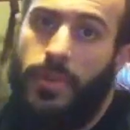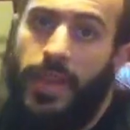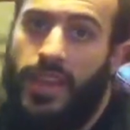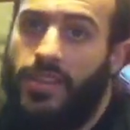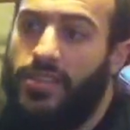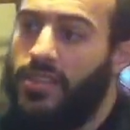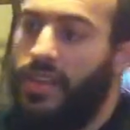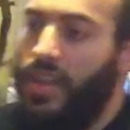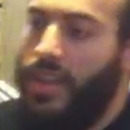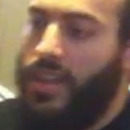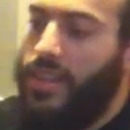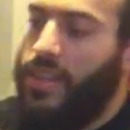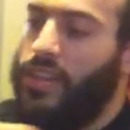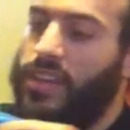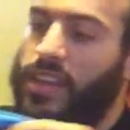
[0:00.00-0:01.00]
bands
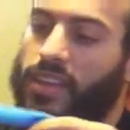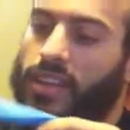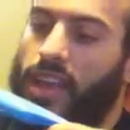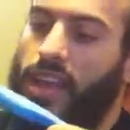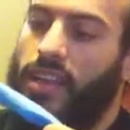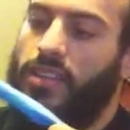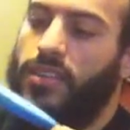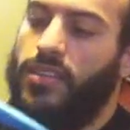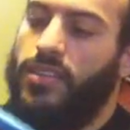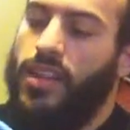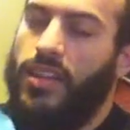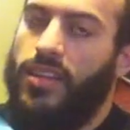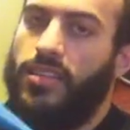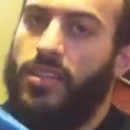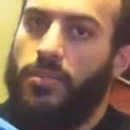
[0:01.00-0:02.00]
that can add
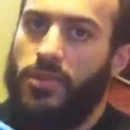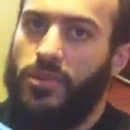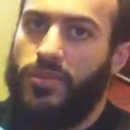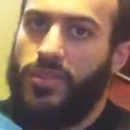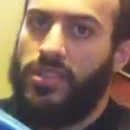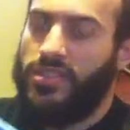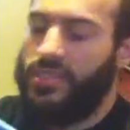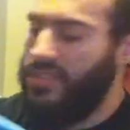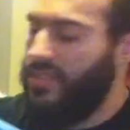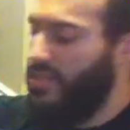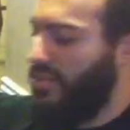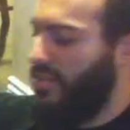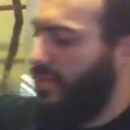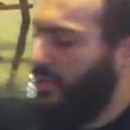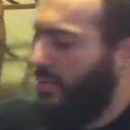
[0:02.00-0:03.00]
a little bit of a
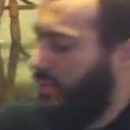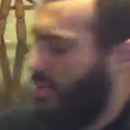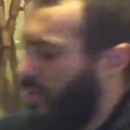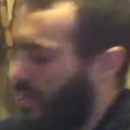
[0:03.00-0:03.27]
resistance to